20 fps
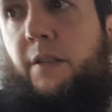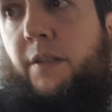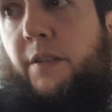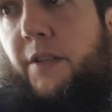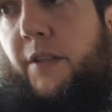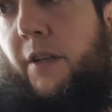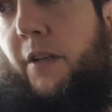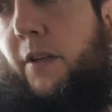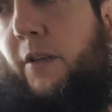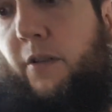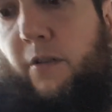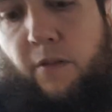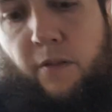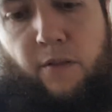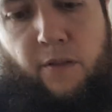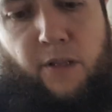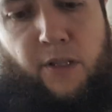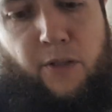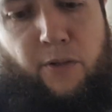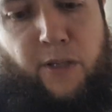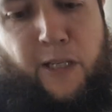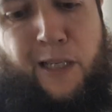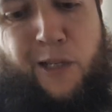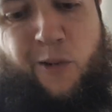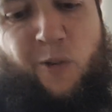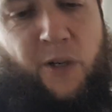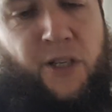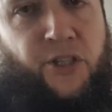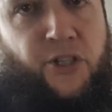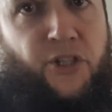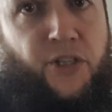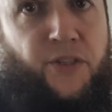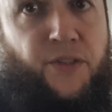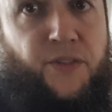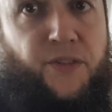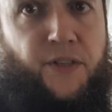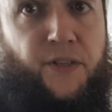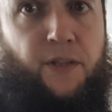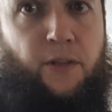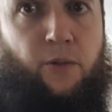So you'll get
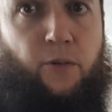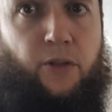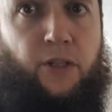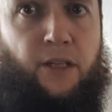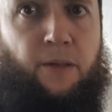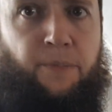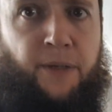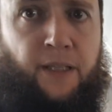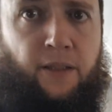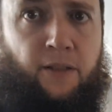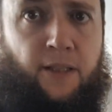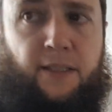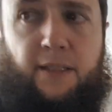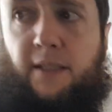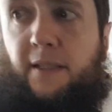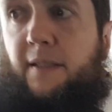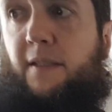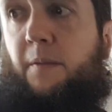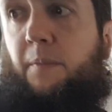questions that look a bit like this.